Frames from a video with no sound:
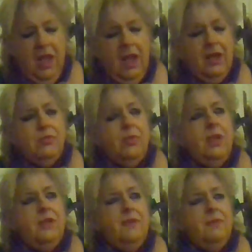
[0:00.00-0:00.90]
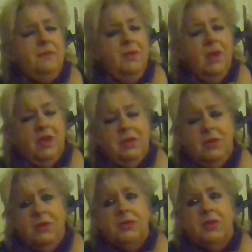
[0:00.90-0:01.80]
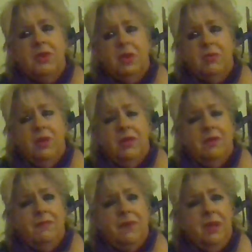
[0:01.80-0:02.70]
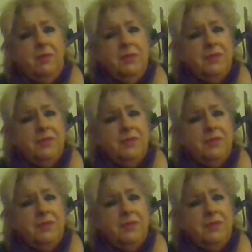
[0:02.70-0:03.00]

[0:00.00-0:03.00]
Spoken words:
I'd read that, years ago I'd read that vitamin